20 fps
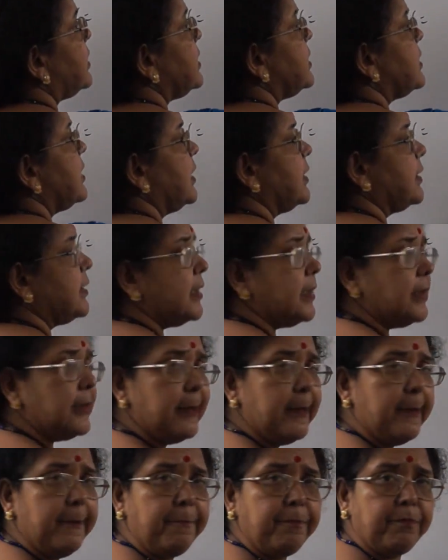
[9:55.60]
is 100.
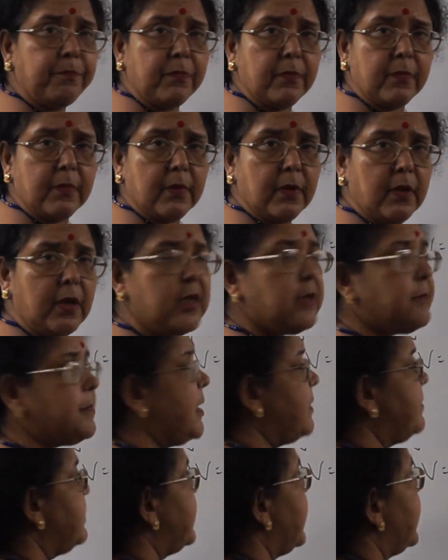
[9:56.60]
it
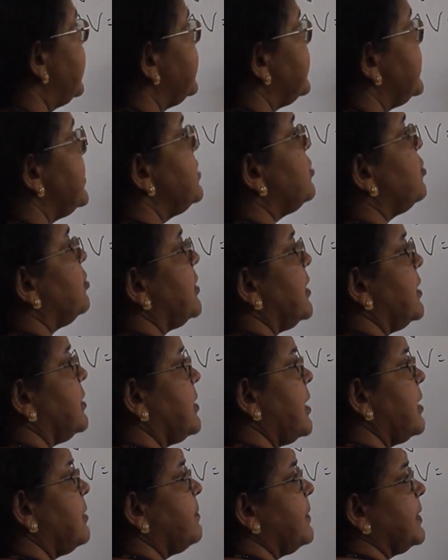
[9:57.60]
may be 80, so then
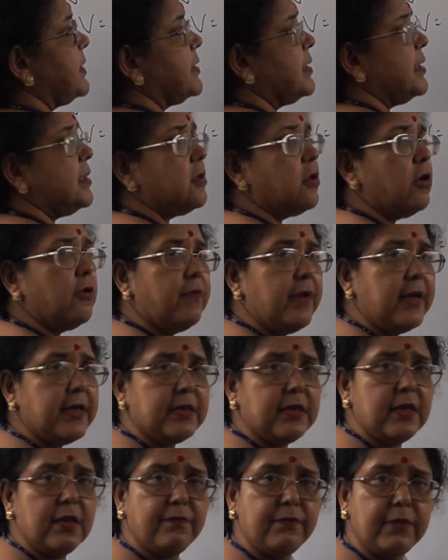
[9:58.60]
10% of
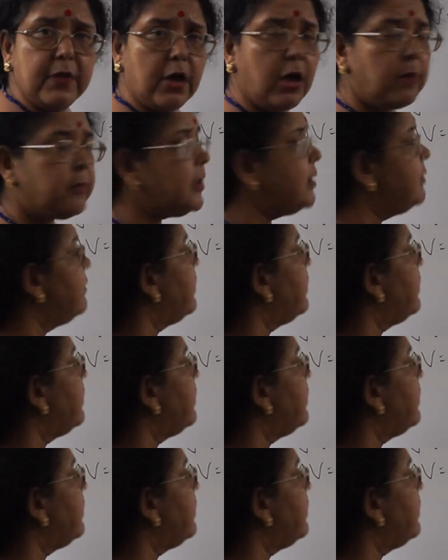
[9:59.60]
80. If the nominal